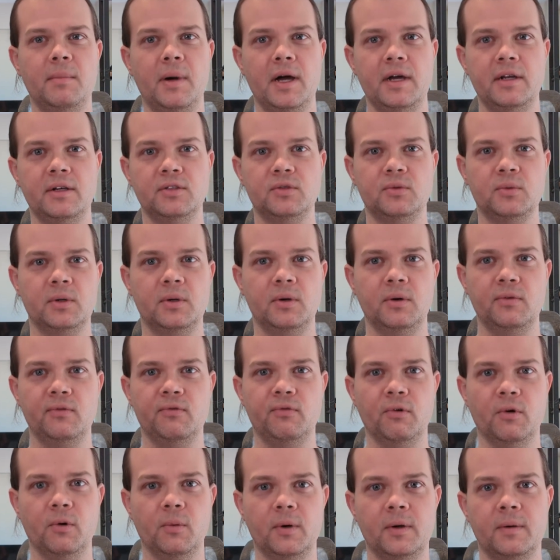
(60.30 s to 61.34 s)
in mind as we're going
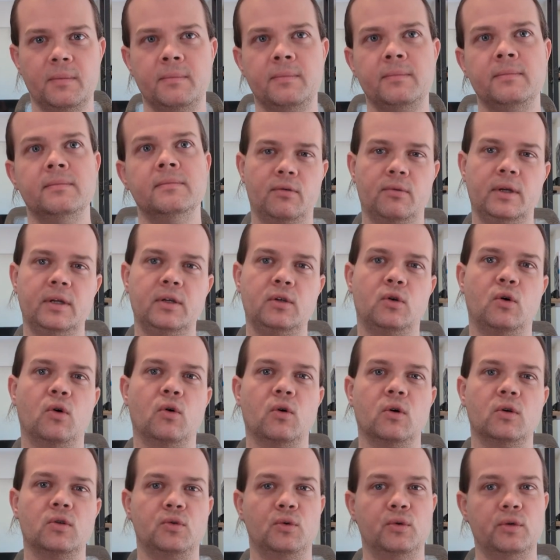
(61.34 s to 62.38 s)
forward. The three
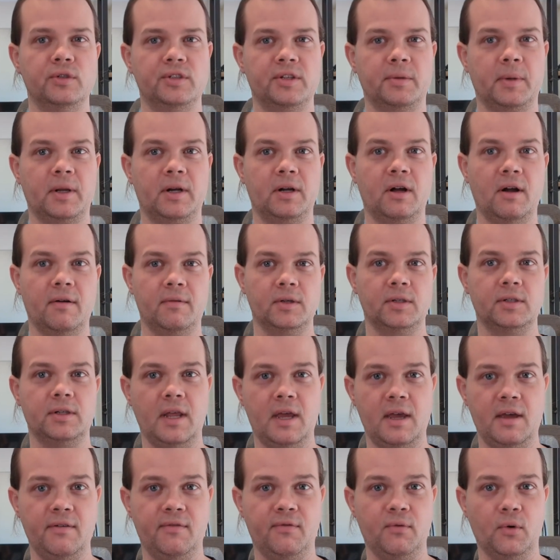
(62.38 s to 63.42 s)
core tools I'm going to cover
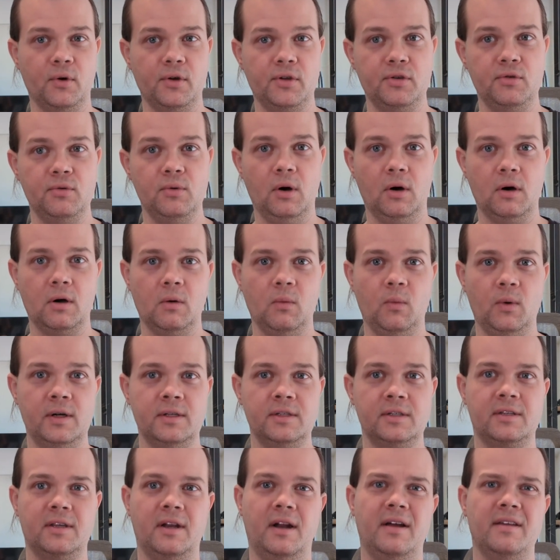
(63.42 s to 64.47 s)
today for you are
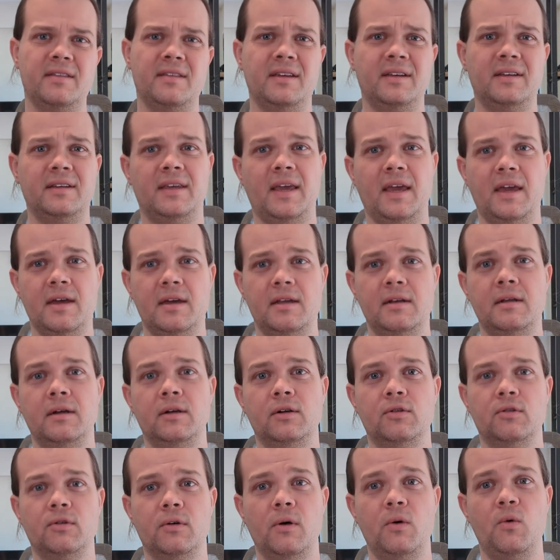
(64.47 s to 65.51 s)
ones that I think
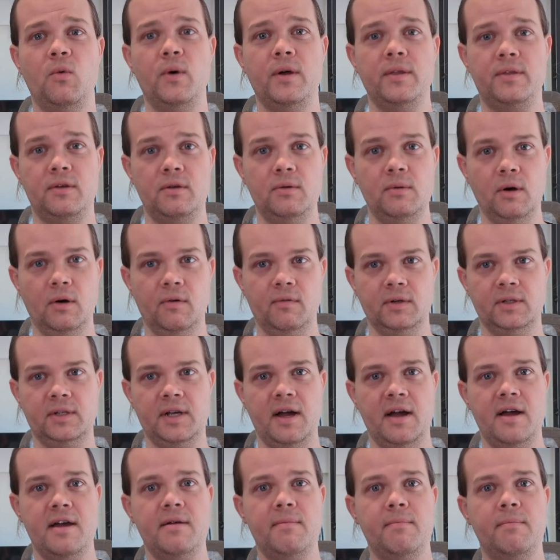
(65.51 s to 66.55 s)
can grow with you over
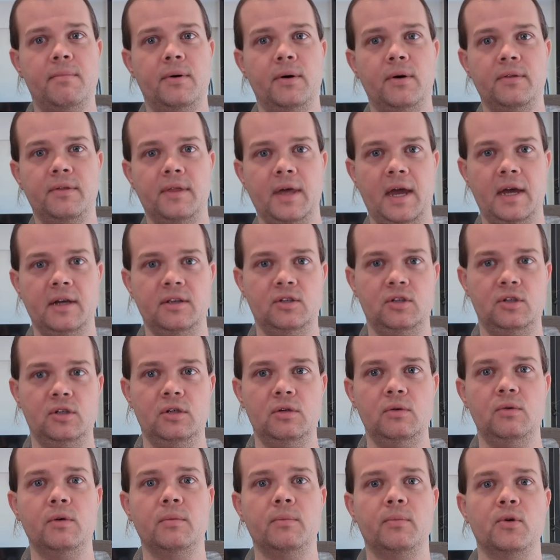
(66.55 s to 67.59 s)
time, both as
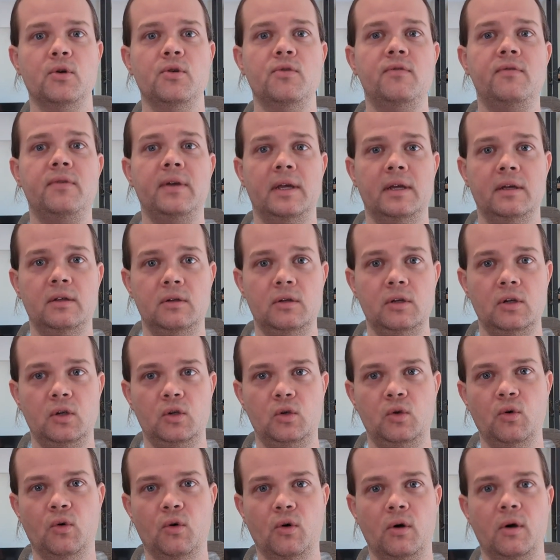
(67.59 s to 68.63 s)
you improve in
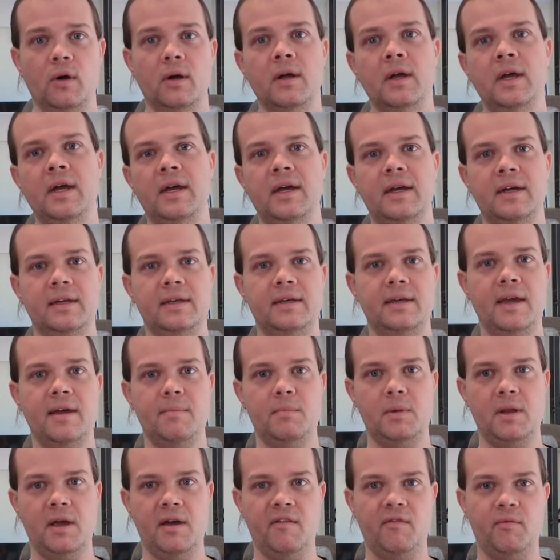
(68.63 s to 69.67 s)
your
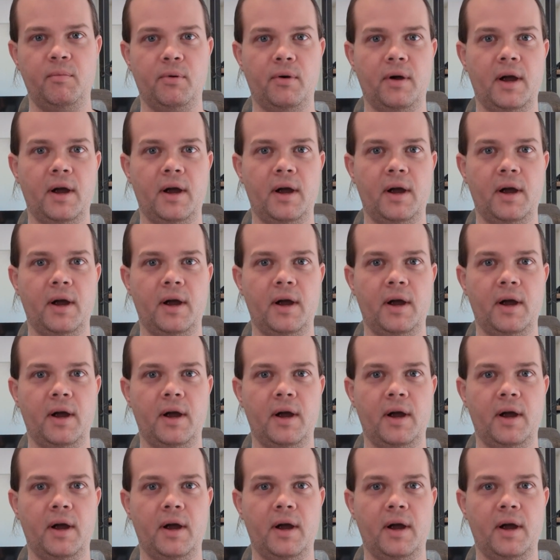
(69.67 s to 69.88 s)
game dev